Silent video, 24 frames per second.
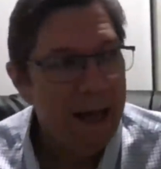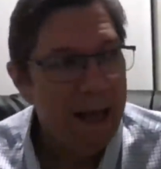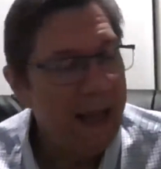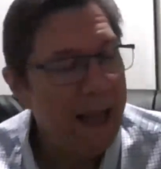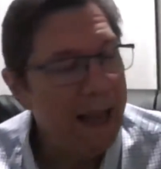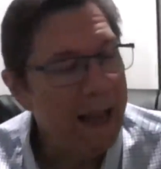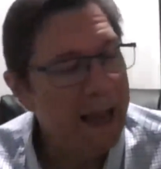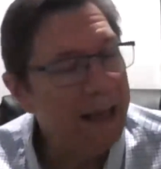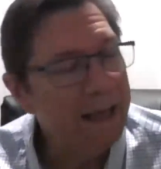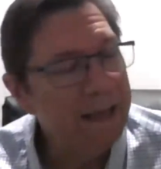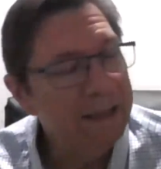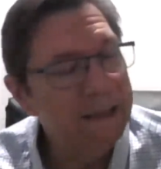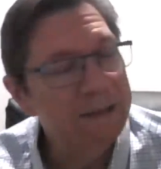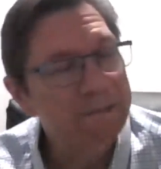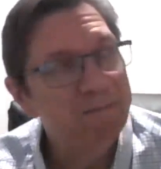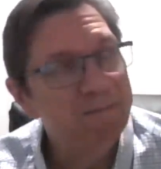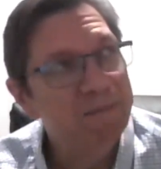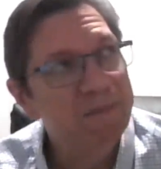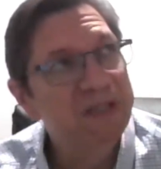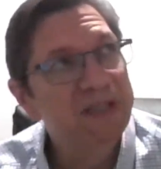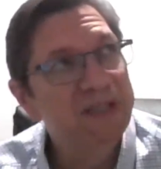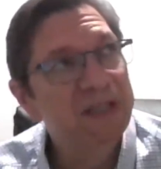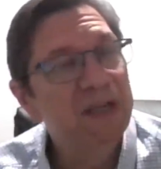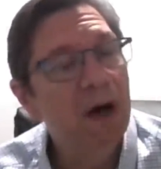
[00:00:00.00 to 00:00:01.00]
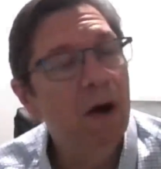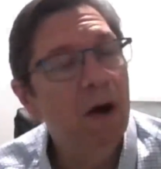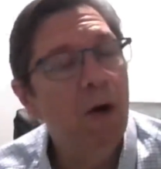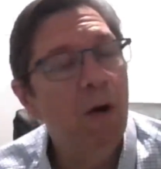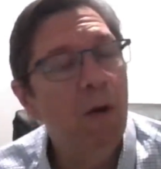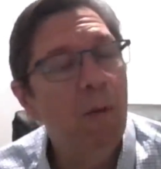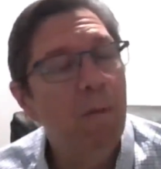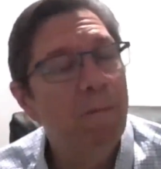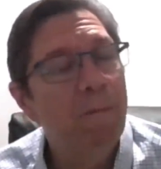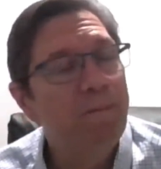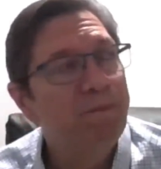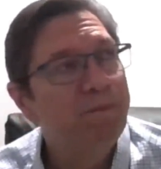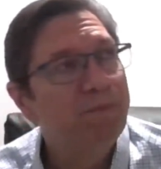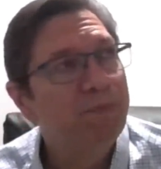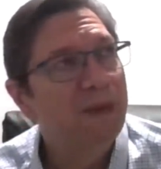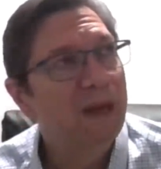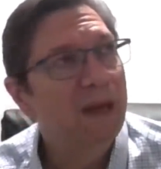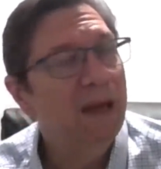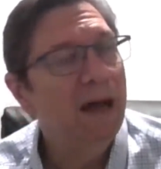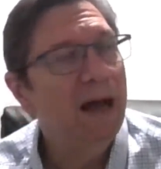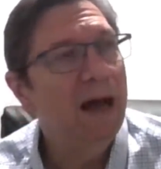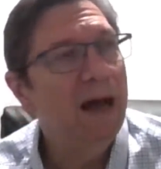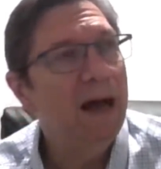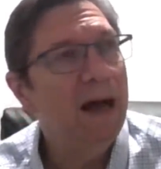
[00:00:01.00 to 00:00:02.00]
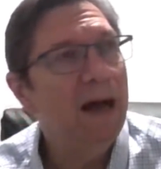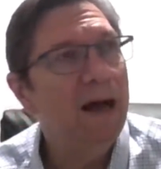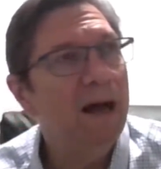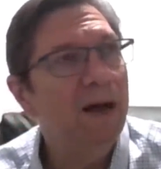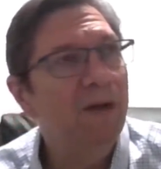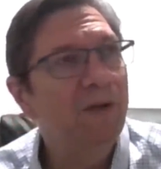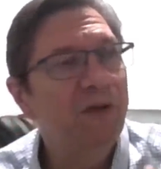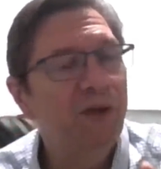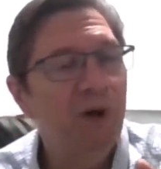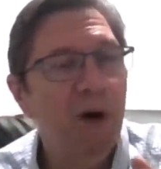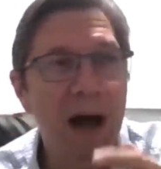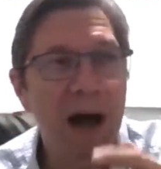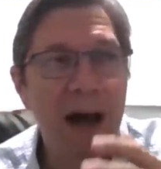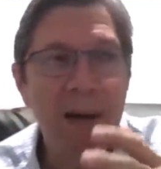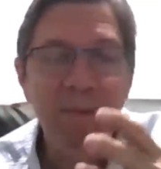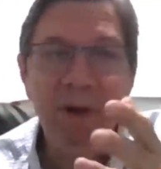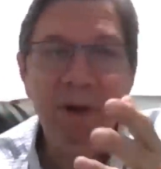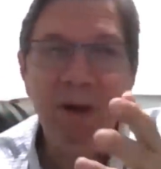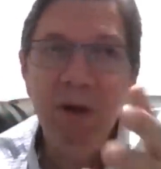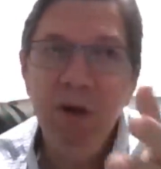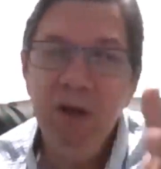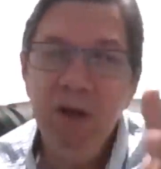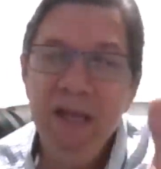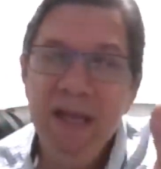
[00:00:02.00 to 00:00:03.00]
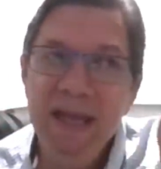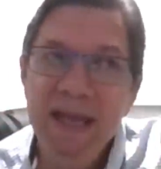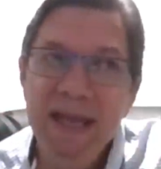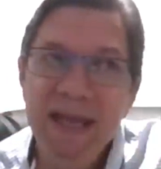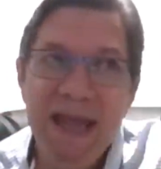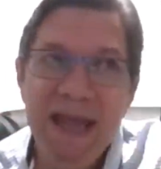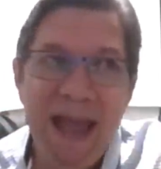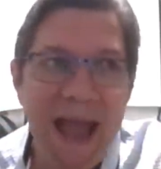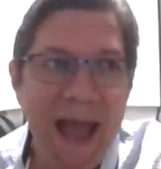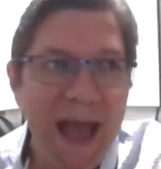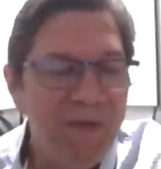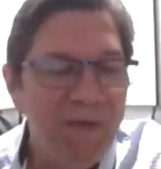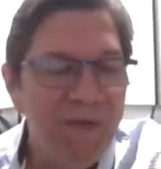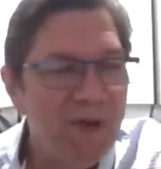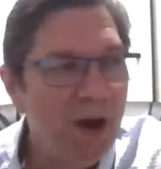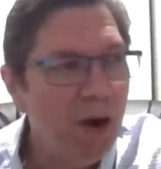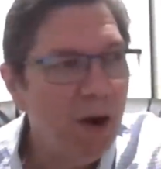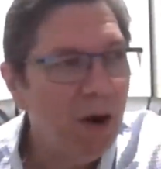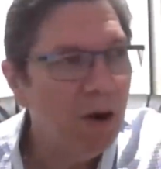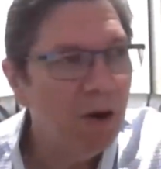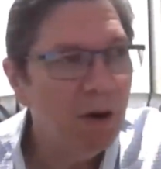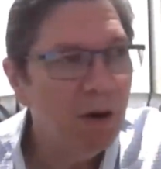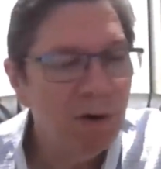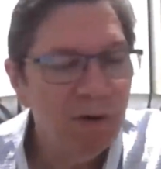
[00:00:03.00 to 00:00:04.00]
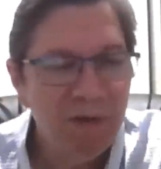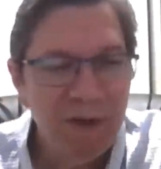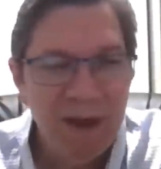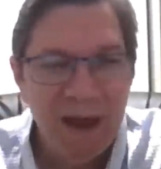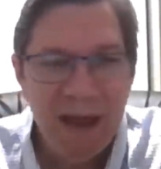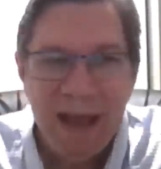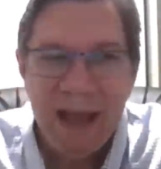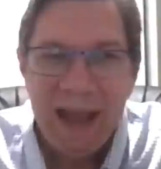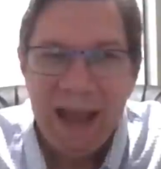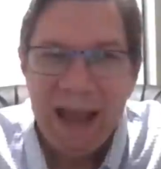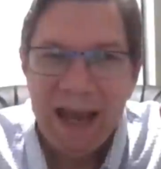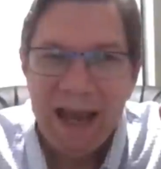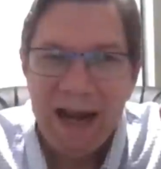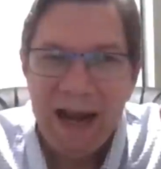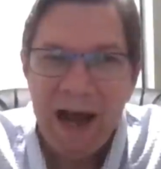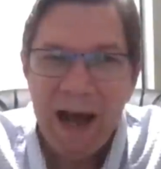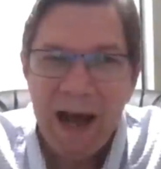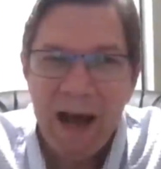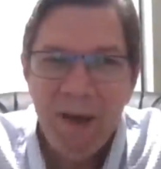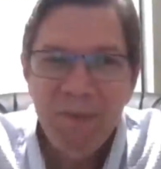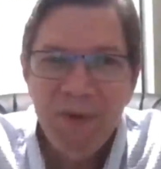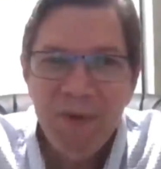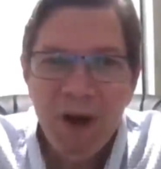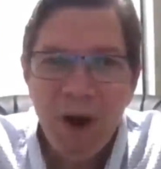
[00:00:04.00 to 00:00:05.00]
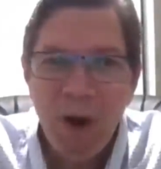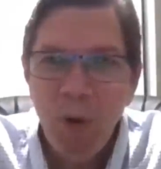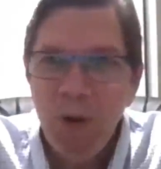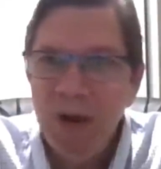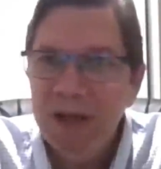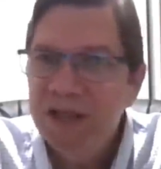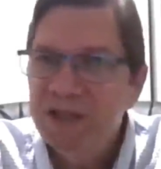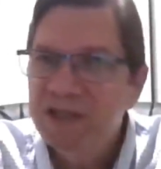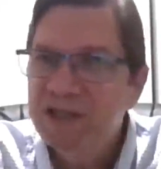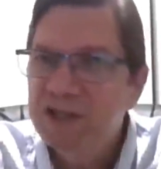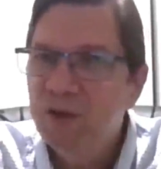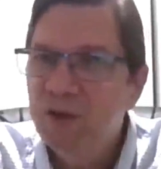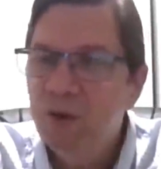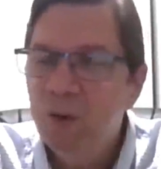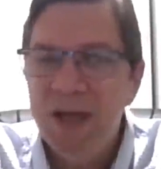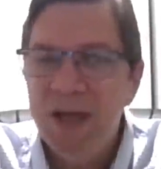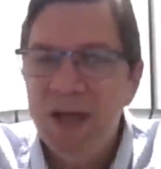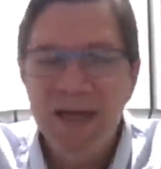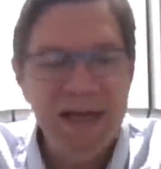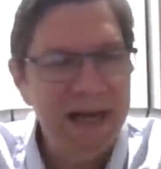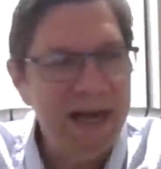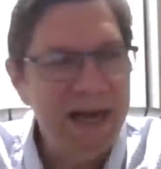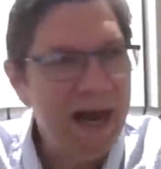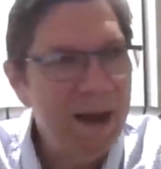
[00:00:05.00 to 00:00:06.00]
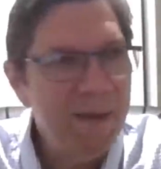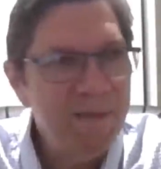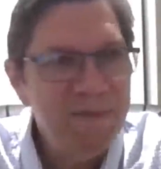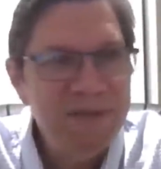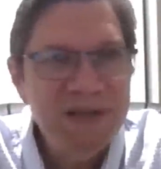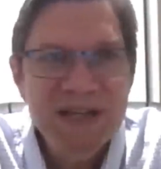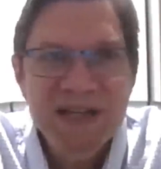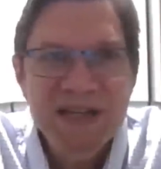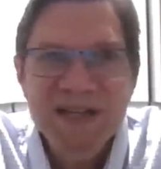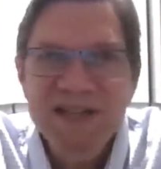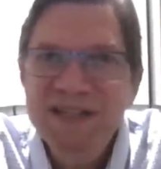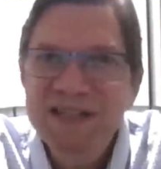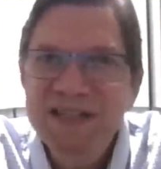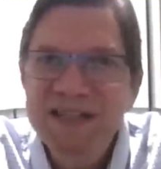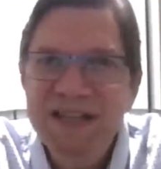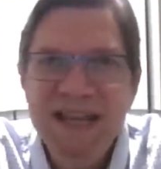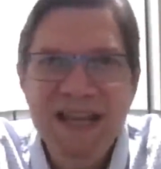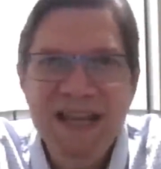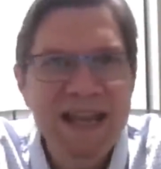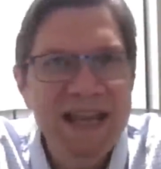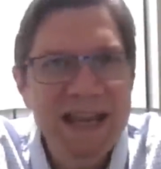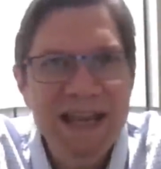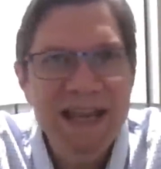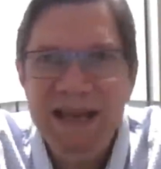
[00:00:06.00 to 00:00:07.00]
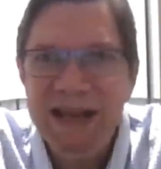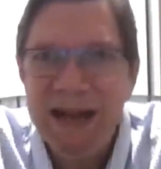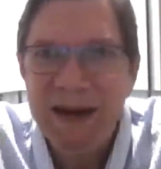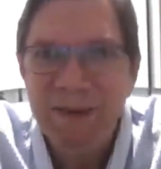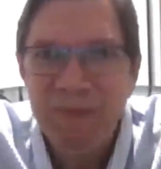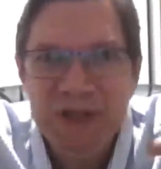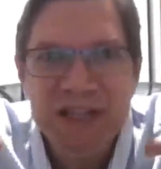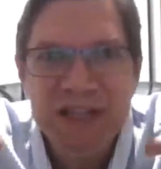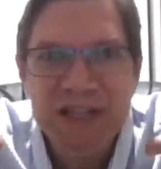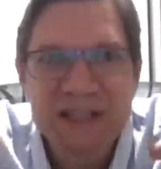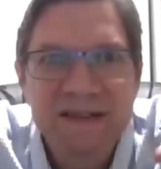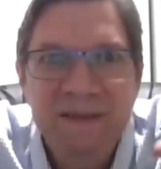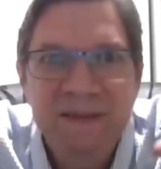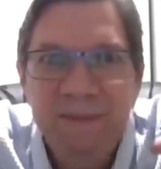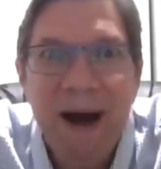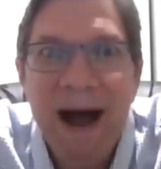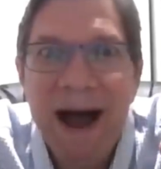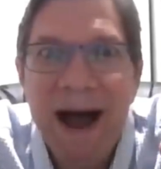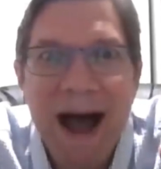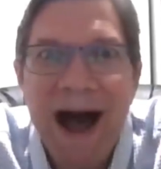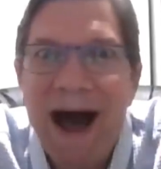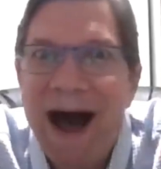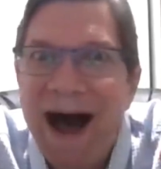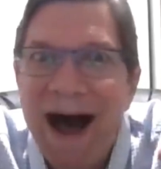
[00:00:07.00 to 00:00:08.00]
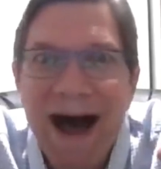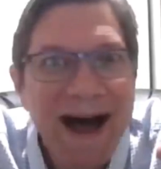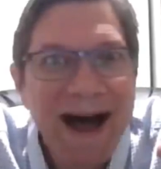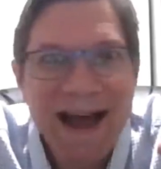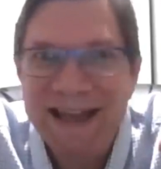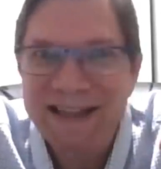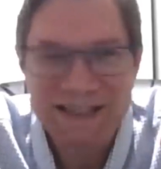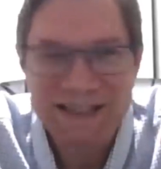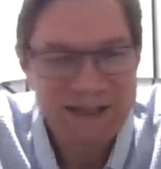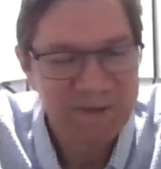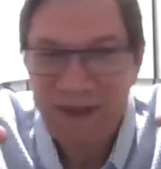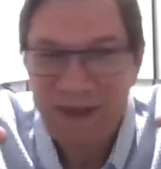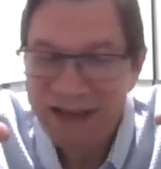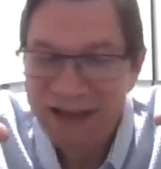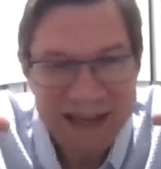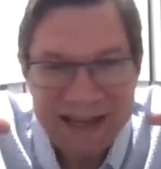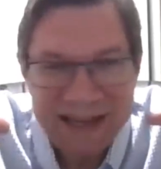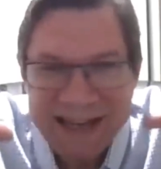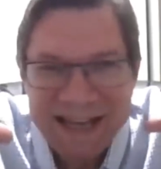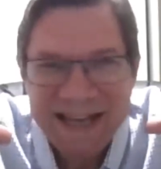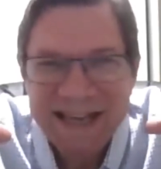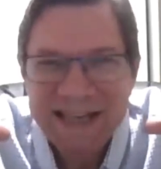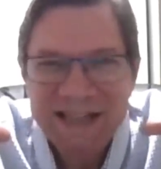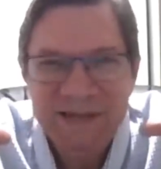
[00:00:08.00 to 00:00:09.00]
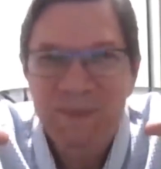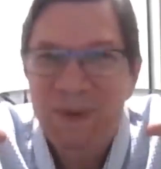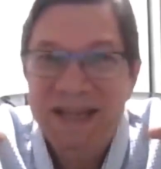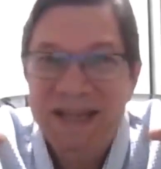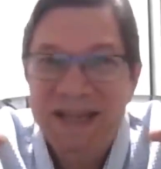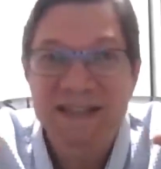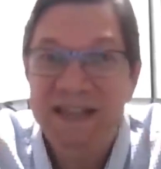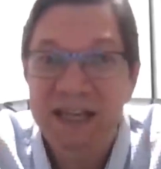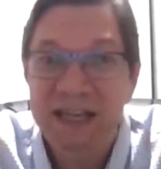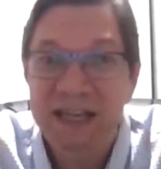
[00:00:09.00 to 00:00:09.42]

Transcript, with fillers: And so, uh, so I'm looking at the earth and I'm going to it and I'm just seeing it. I'm just my eyes, if they could get as big as